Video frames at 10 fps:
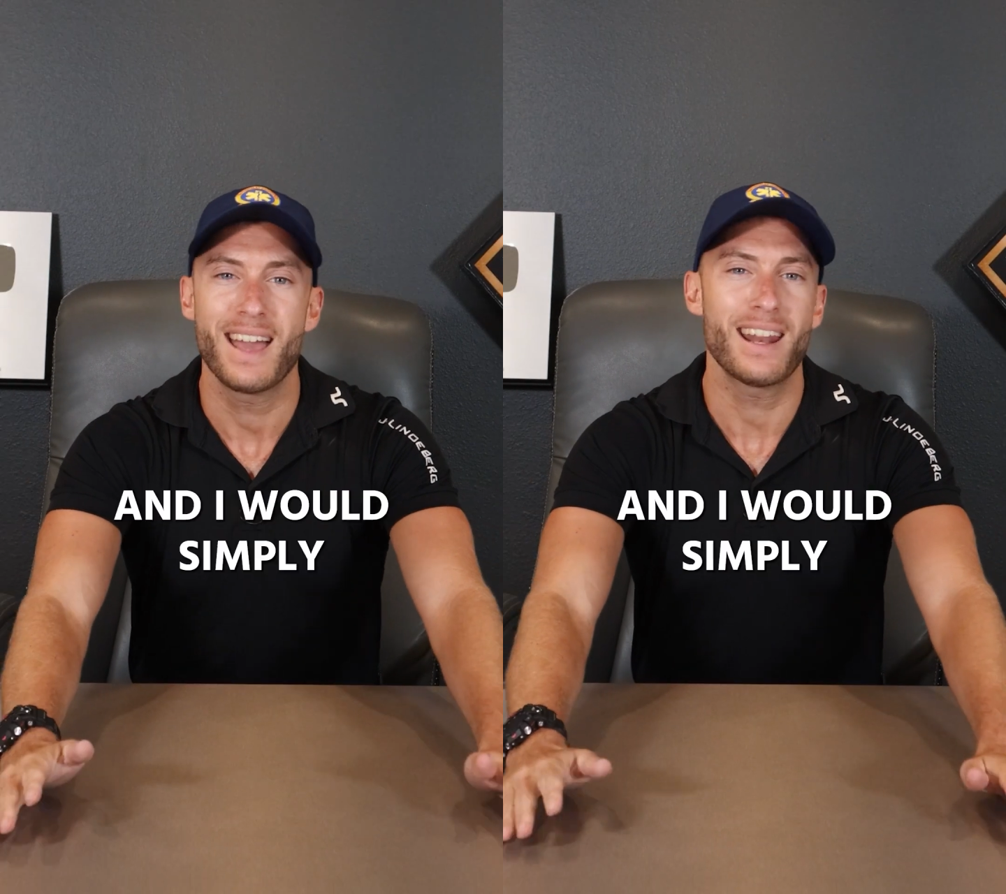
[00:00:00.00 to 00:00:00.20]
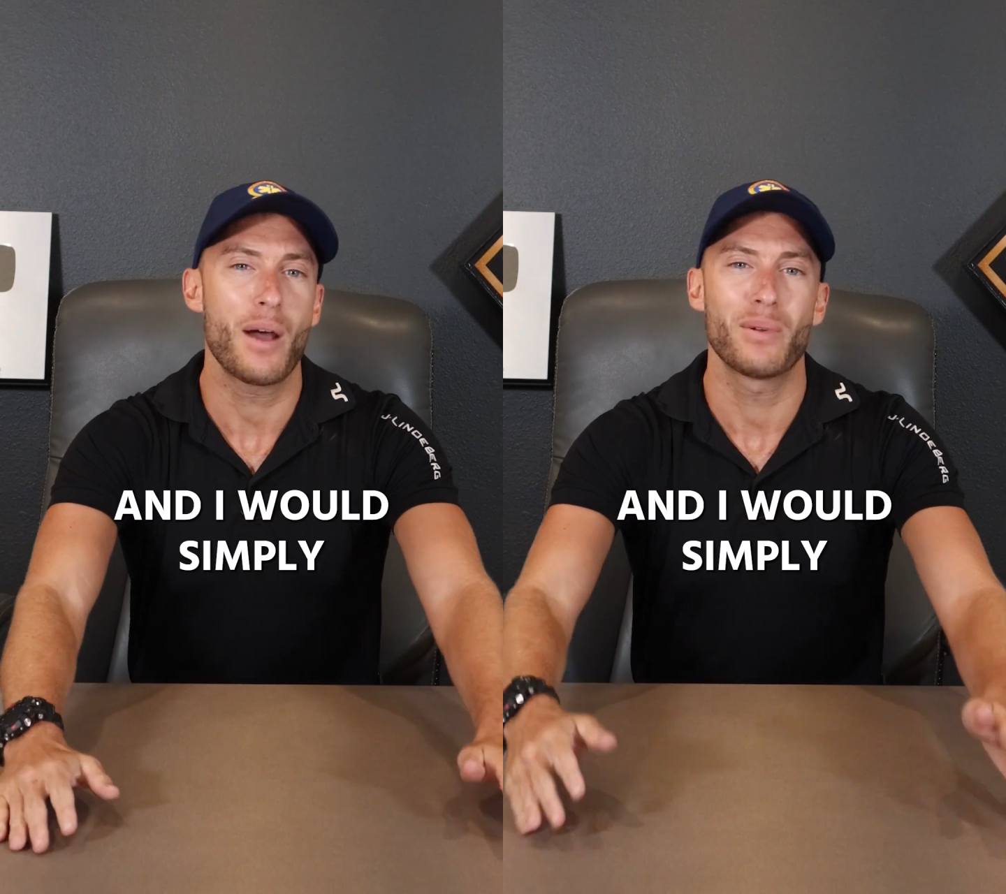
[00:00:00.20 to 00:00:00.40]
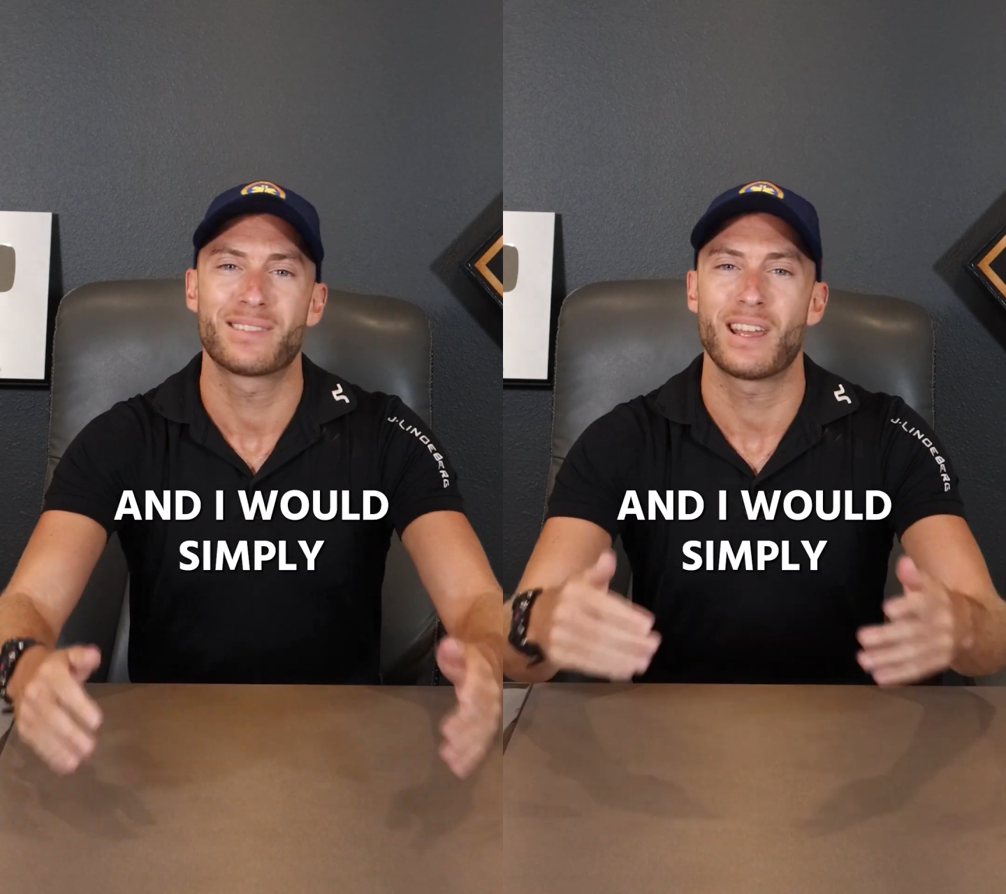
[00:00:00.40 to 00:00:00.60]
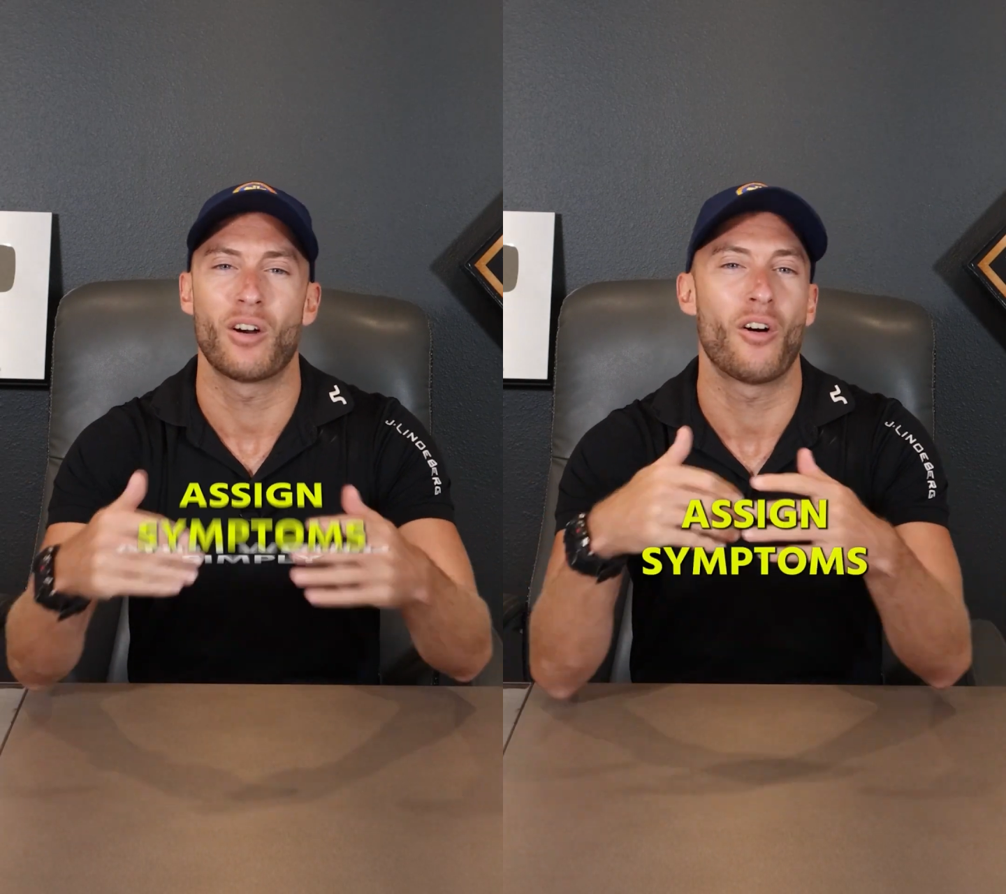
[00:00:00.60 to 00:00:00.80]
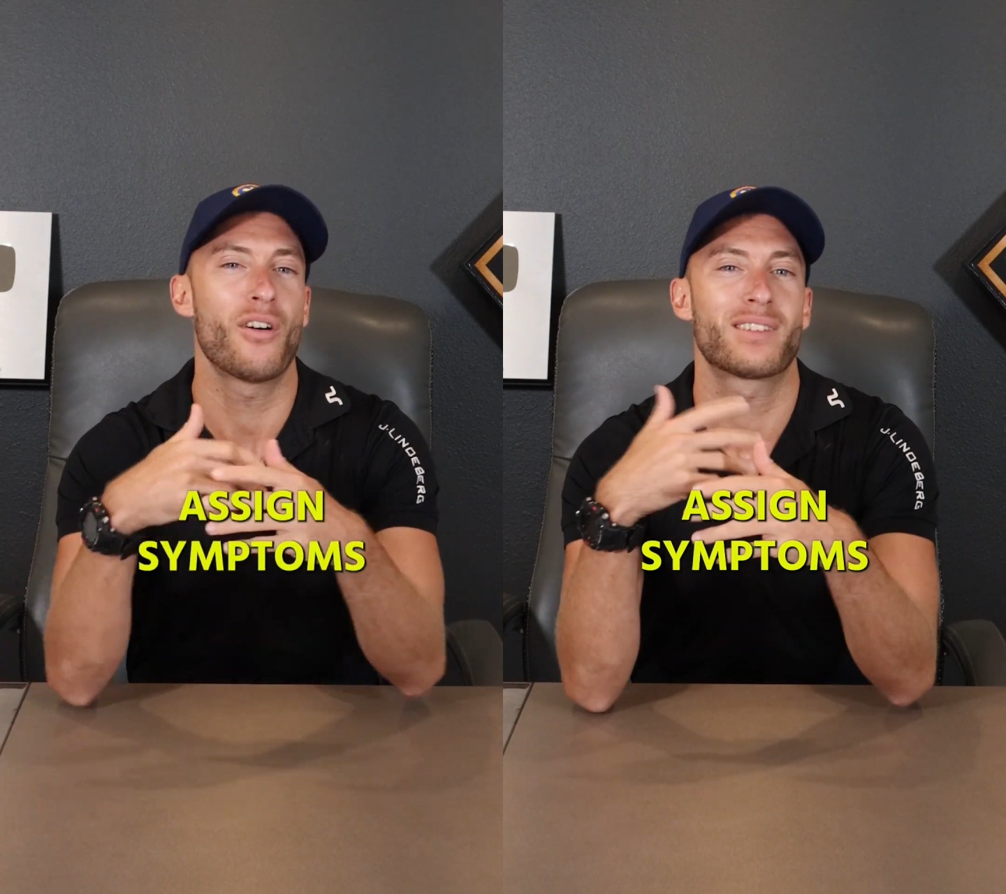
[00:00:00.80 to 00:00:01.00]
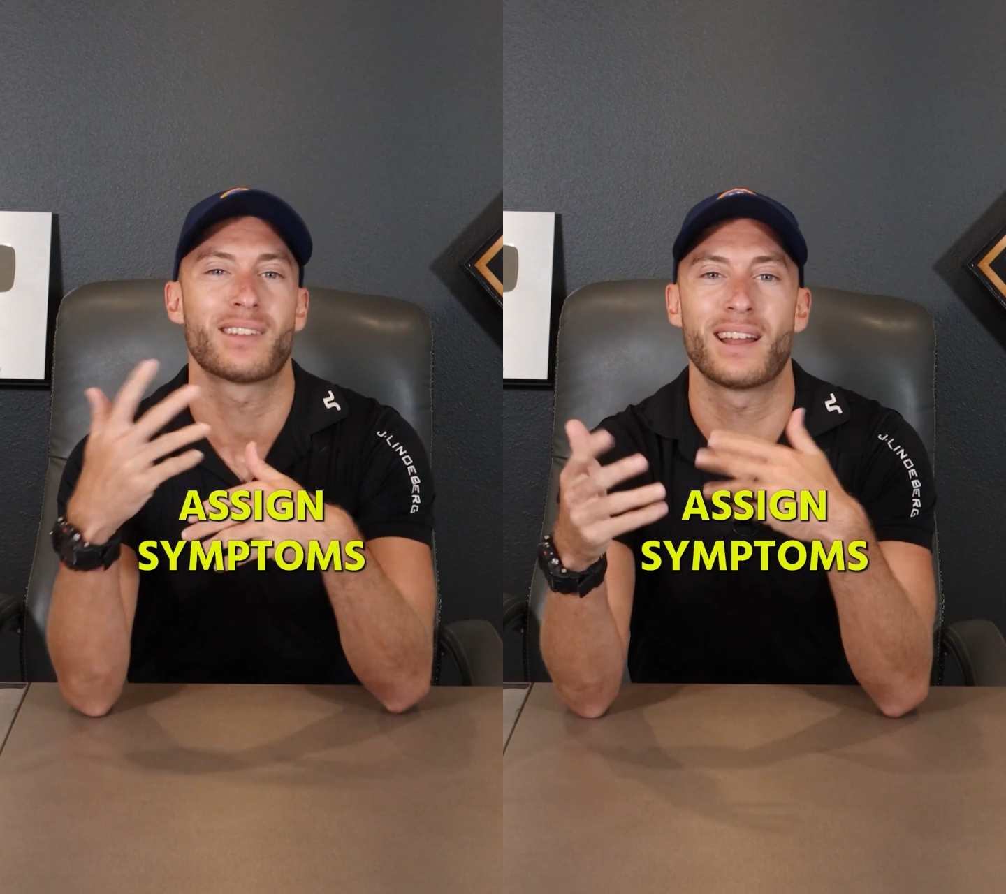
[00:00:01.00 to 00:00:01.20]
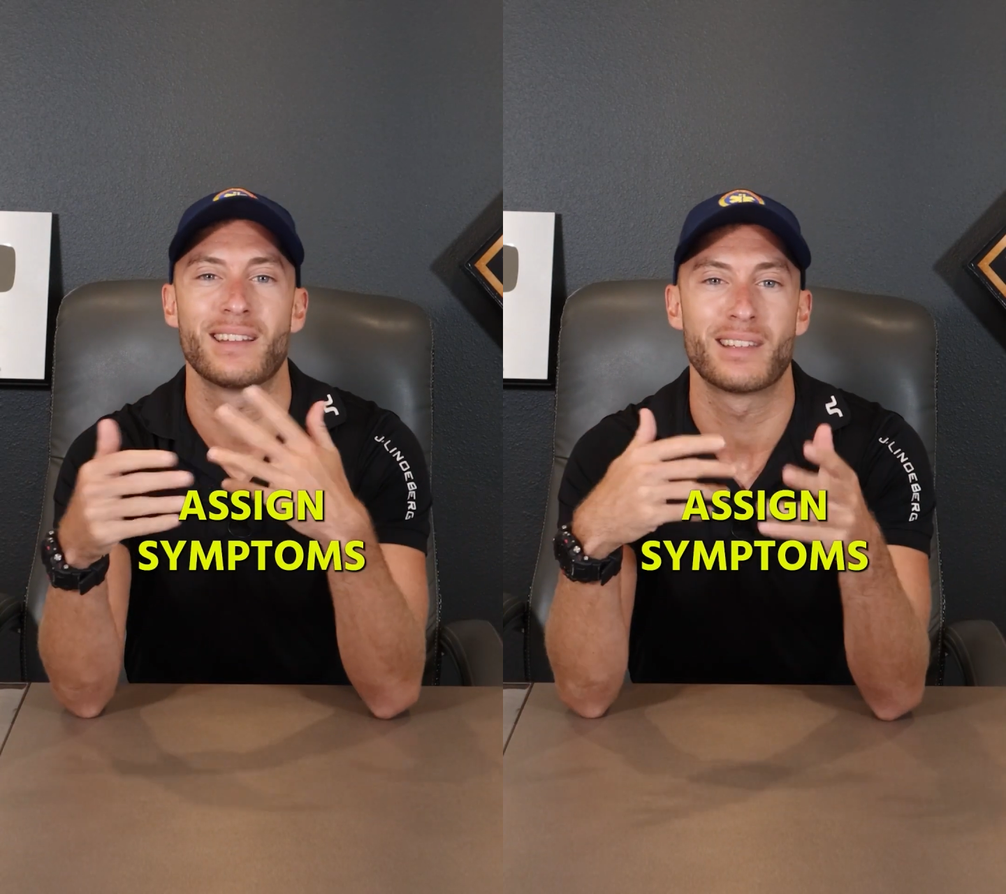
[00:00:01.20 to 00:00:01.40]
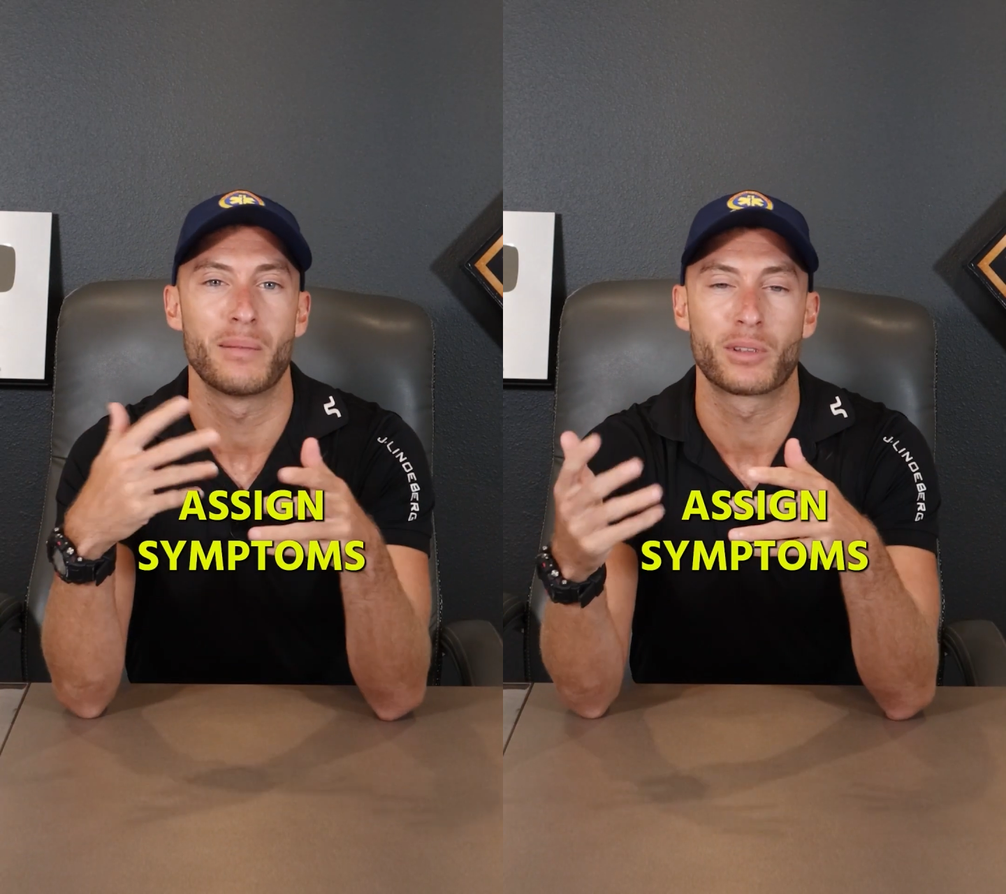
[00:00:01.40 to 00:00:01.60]
And I would say all the
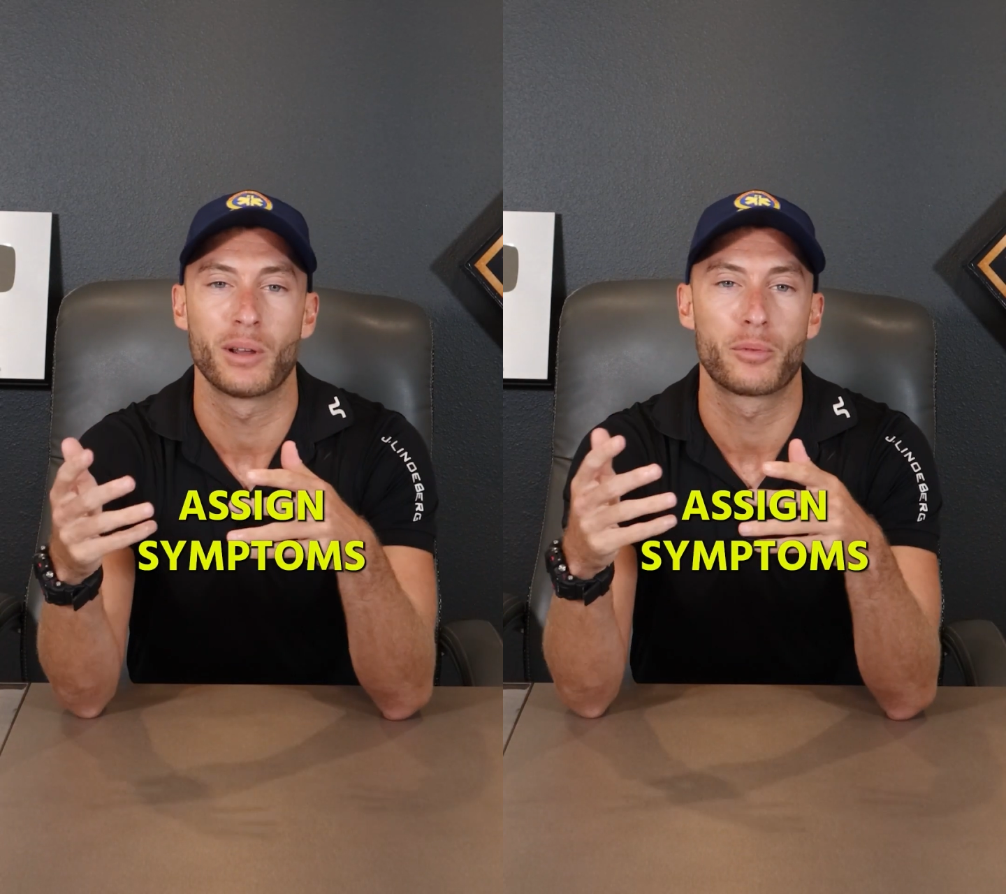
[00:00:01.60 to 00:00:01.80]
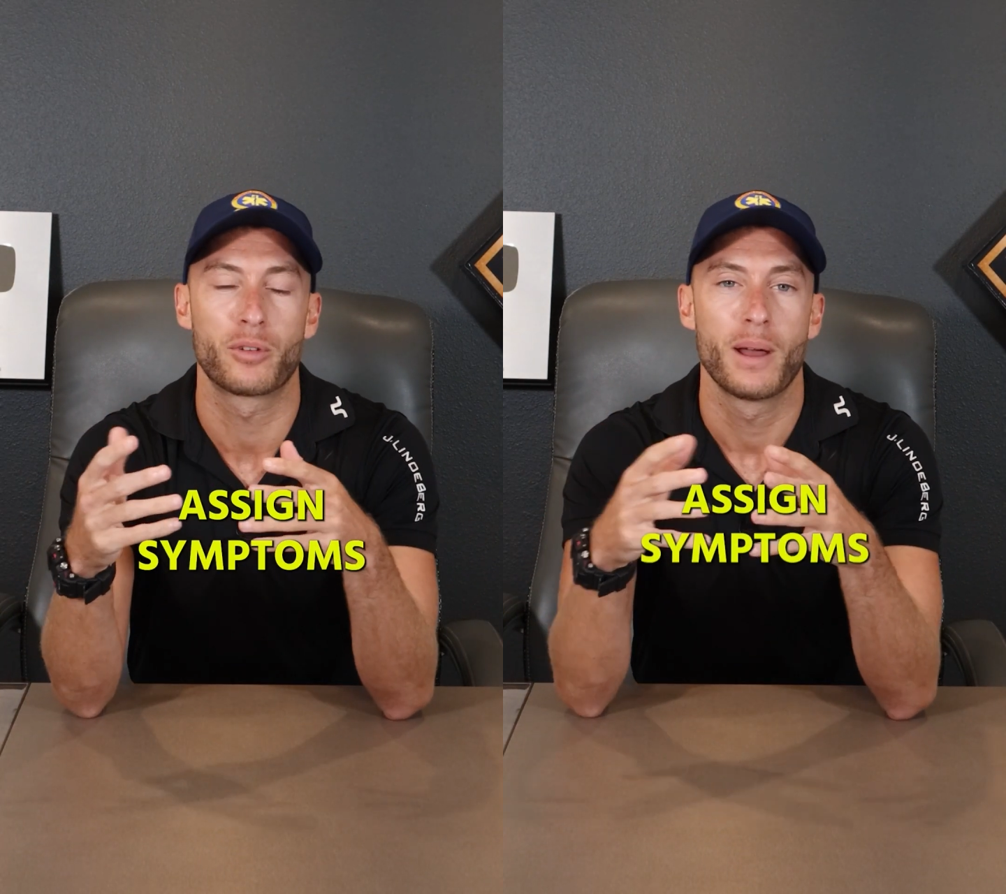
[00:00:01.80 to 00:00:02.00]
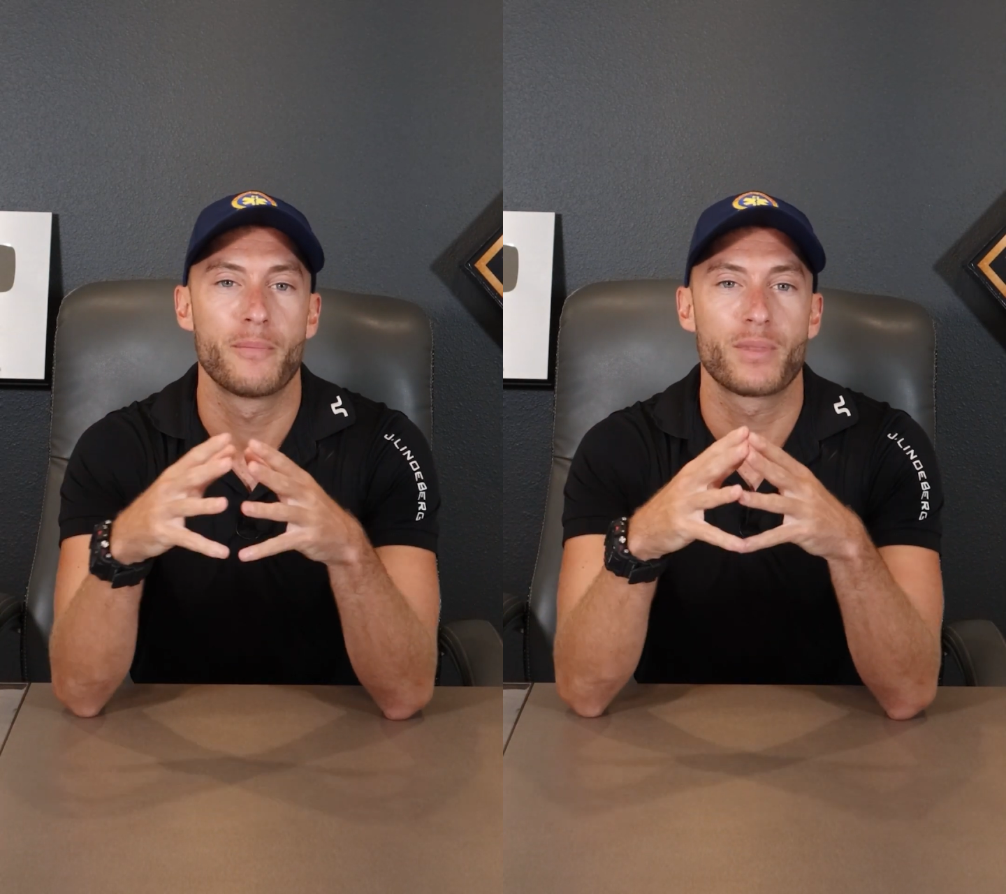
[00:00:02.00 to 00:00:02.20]
signs, symptoms,